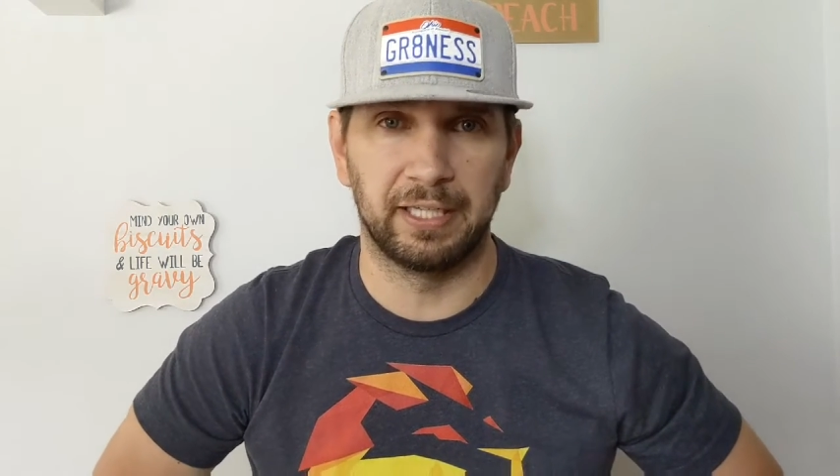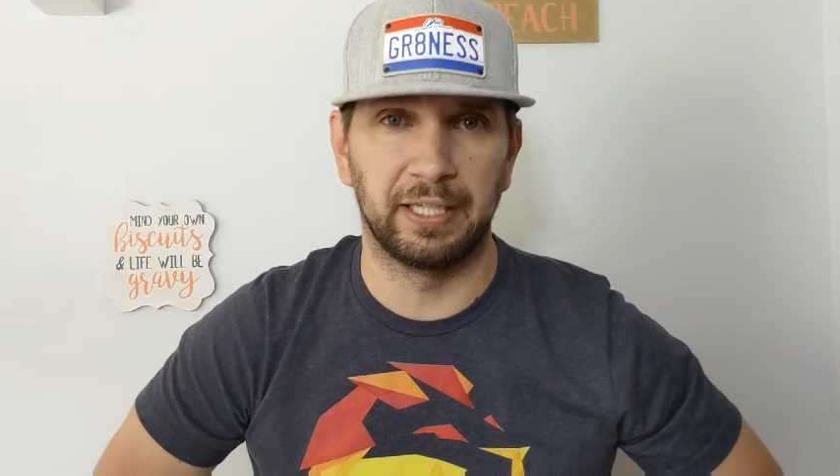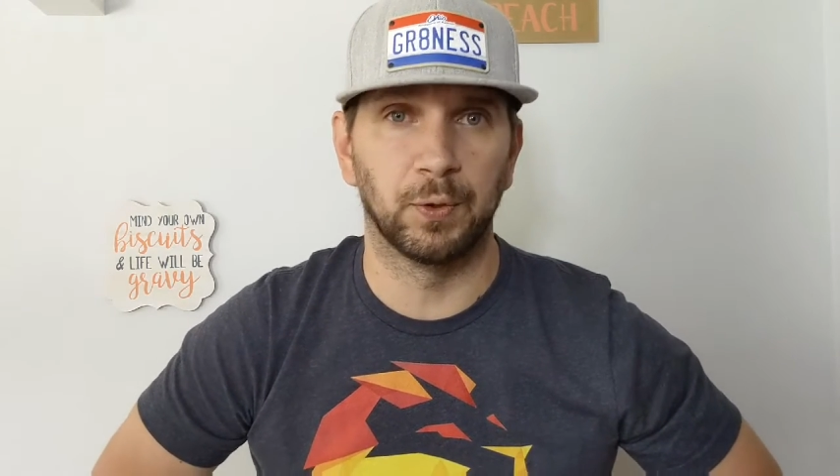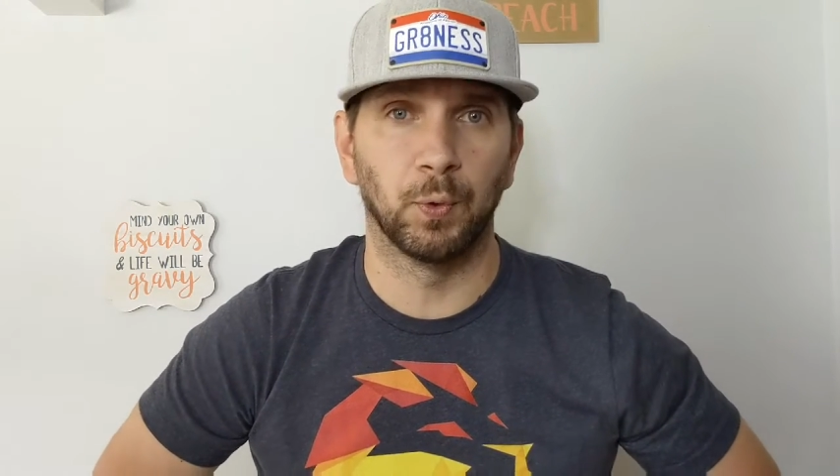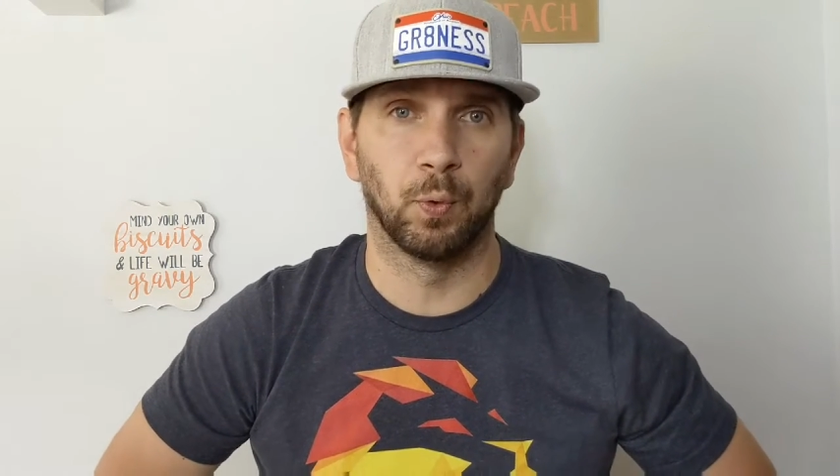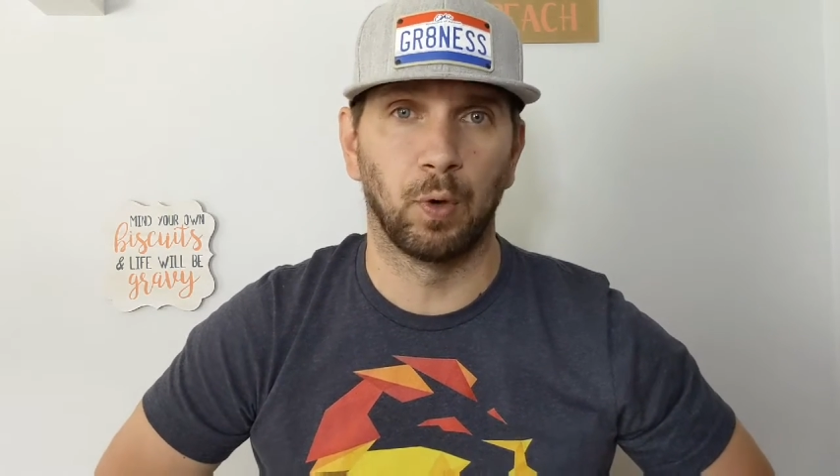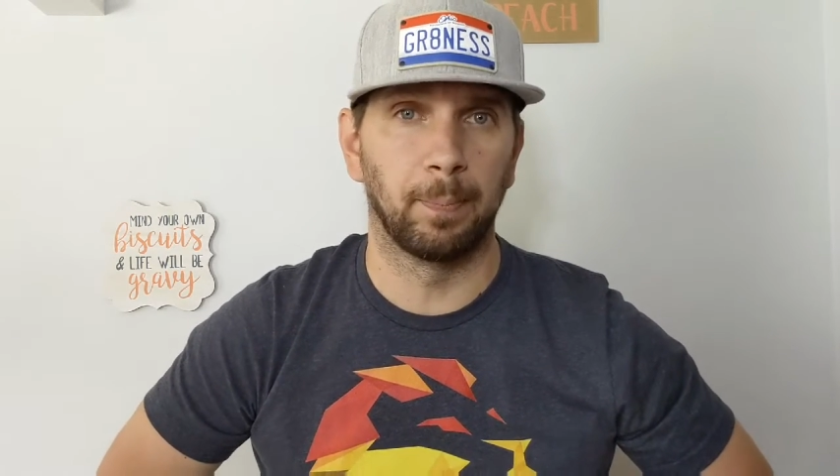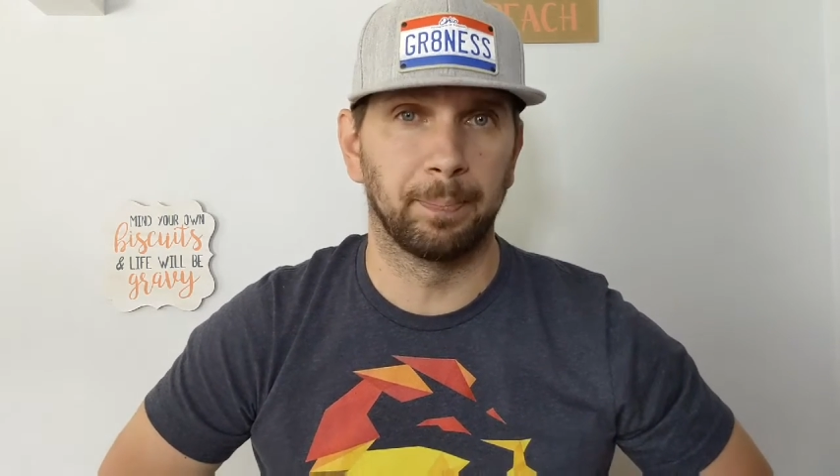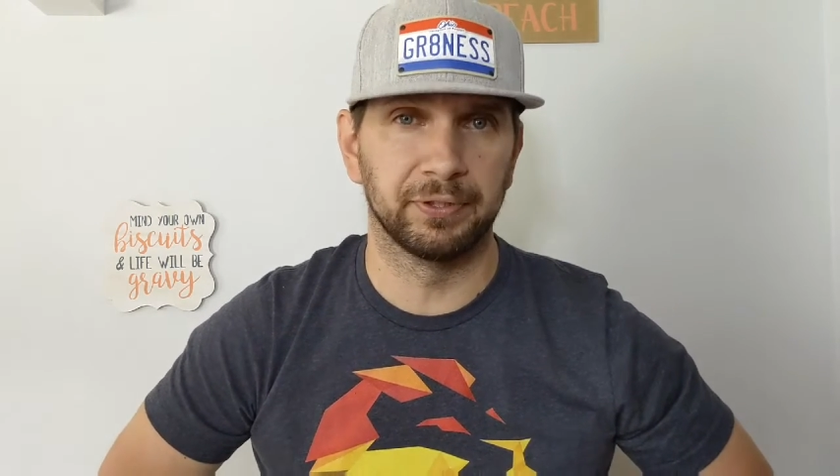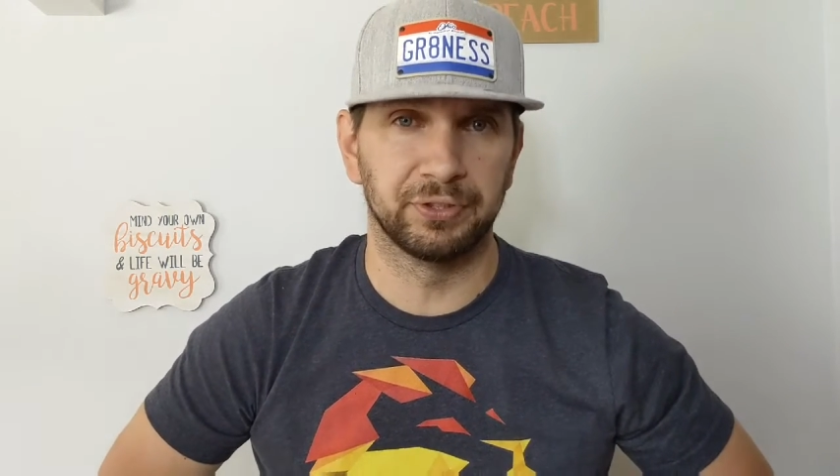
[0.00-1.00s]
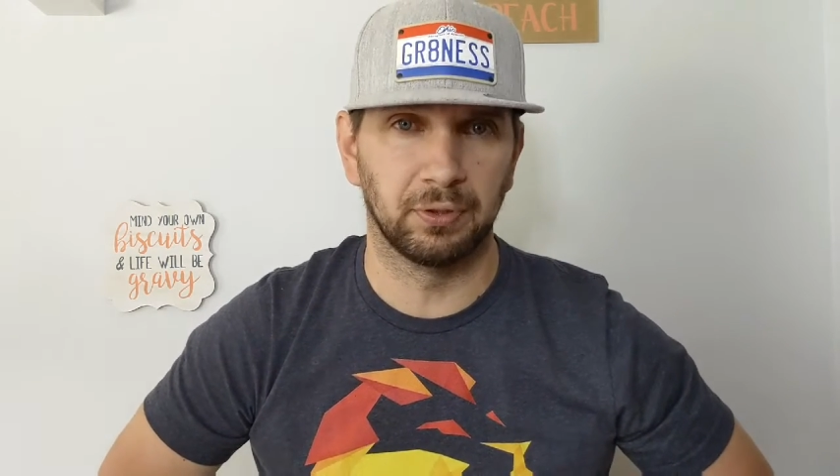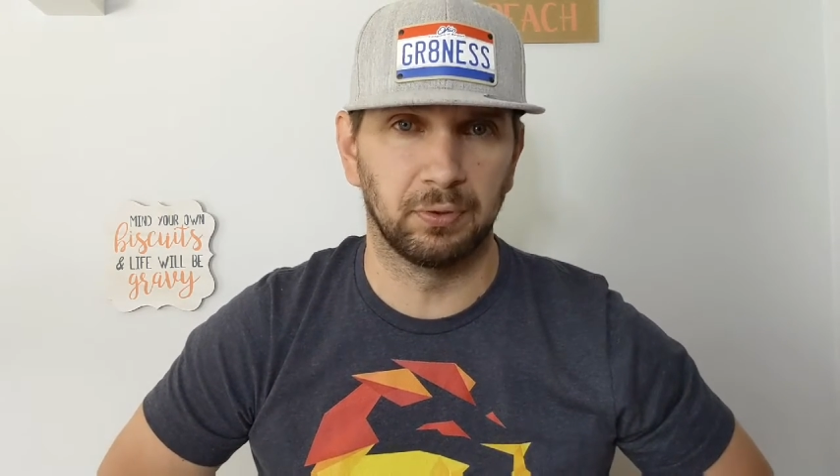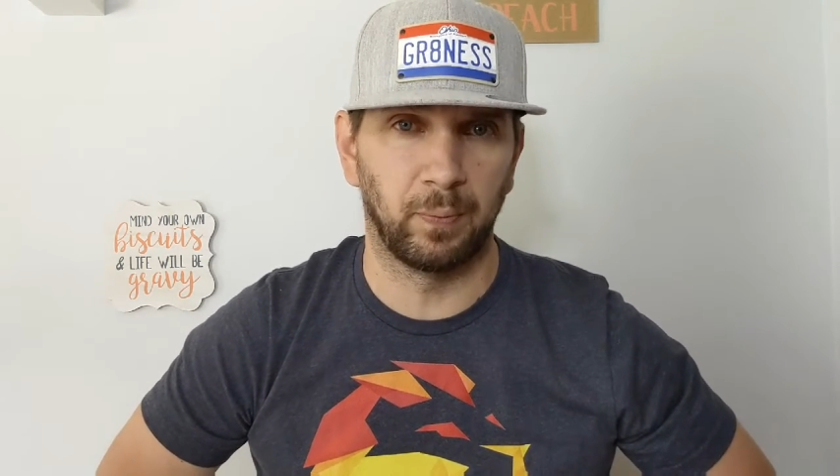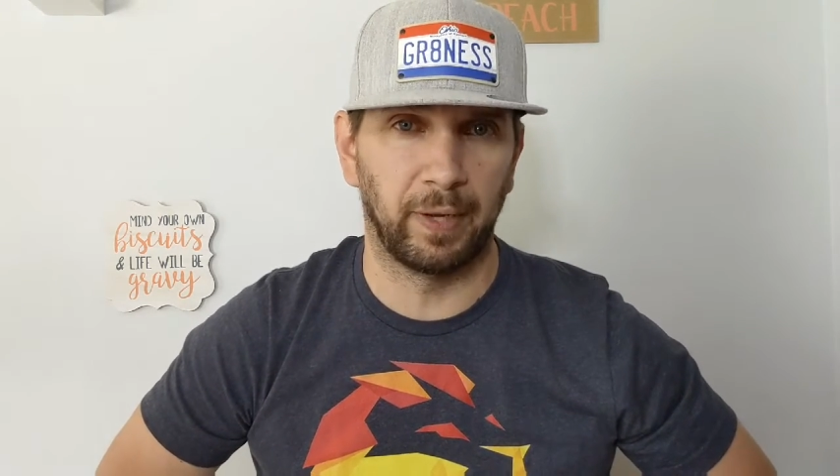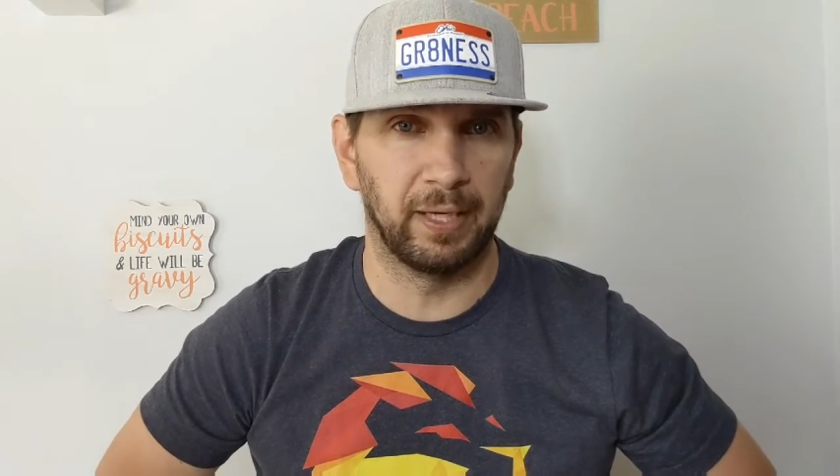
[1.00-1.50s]
and he grew up a
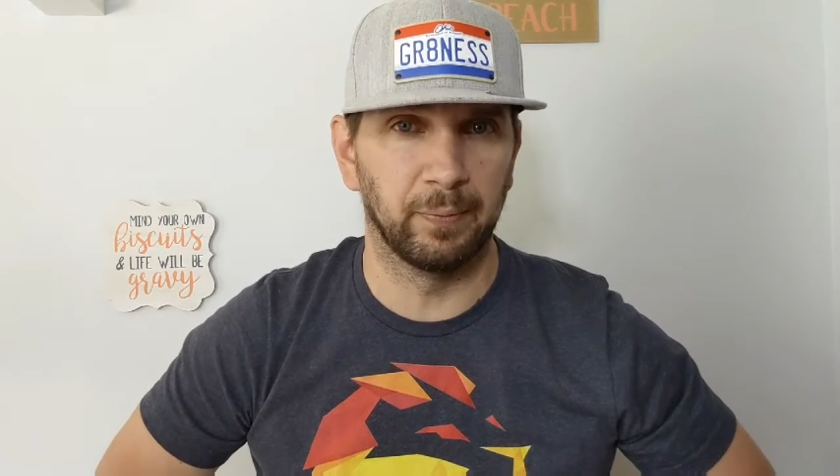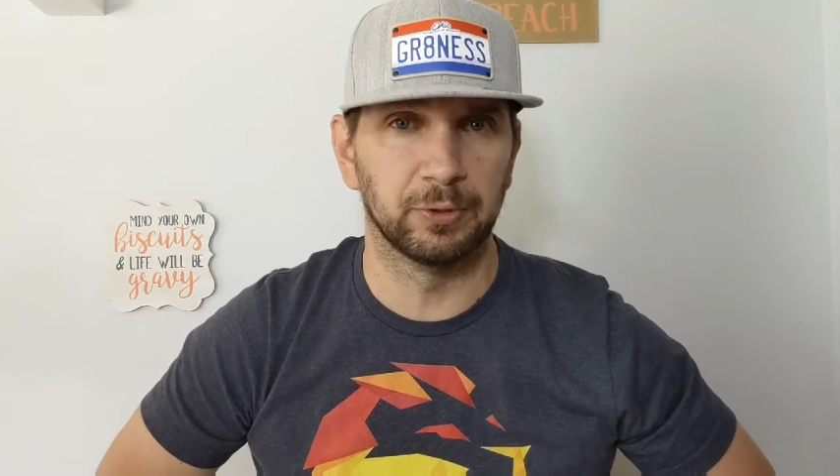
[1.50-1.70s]
certain way,